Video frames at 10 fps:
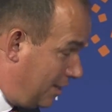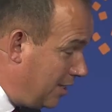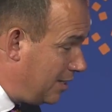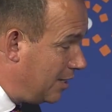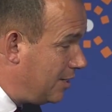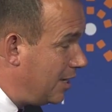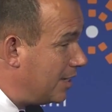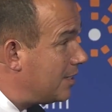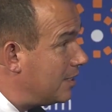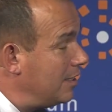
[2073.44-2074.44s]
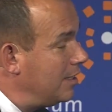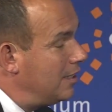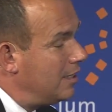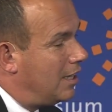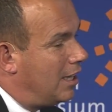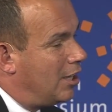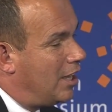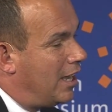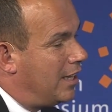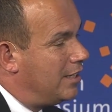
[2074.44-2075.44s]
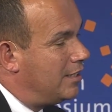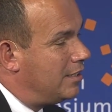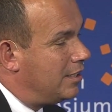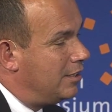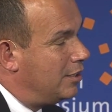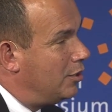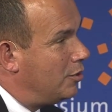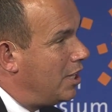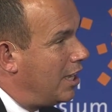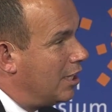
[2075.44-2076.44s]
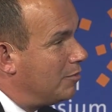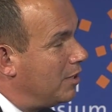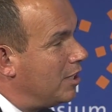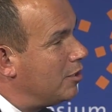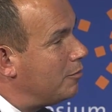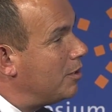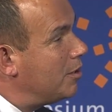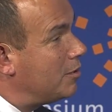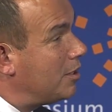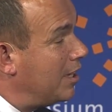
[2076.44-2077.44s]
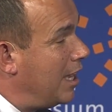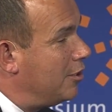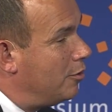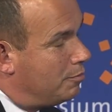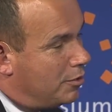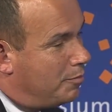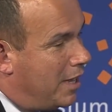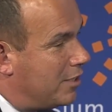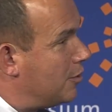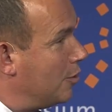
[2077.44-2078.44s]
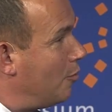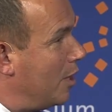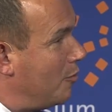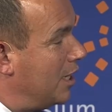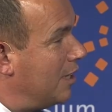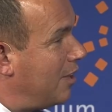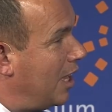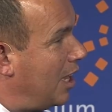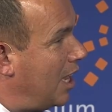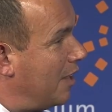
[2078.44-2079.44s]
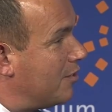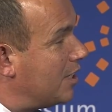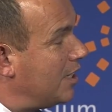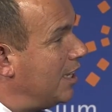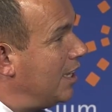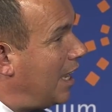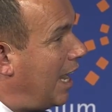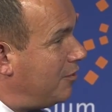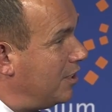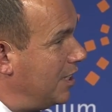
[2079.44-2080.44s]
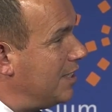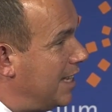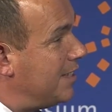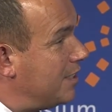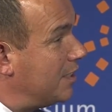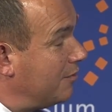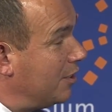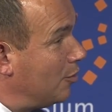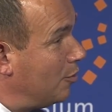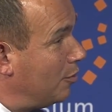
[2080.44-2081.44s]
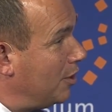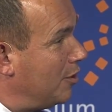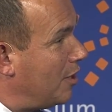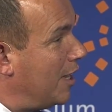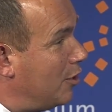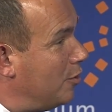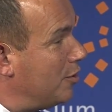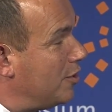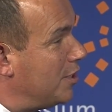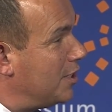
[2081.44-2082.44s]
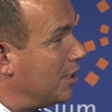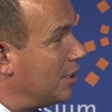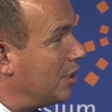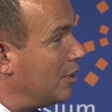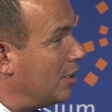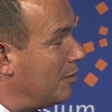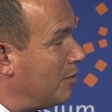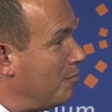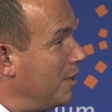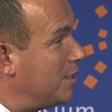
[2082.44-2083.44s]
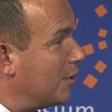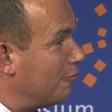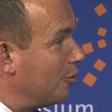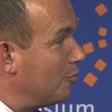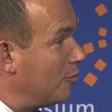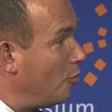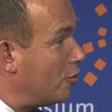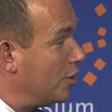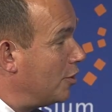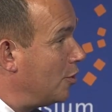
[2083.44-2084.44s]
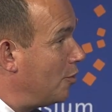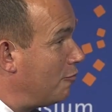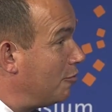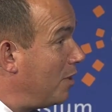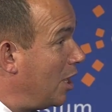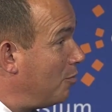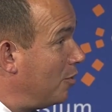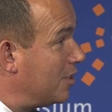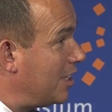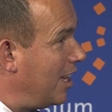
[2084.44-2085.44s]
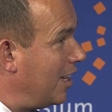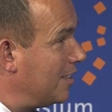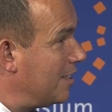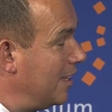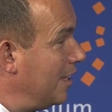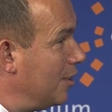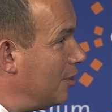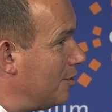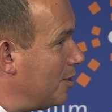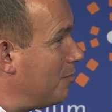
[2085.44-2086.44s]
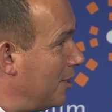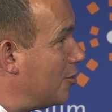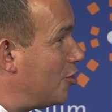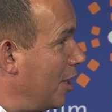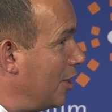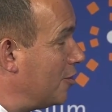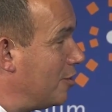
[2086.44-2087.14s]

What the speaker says: Since this, yes. Yeah. And in the UK. You know, again, you're back to the way we live our lives. after the intensity of it all, you know, I couldn't sit in a meeting room watching 200 PowerPoint slides. You know, something's changed.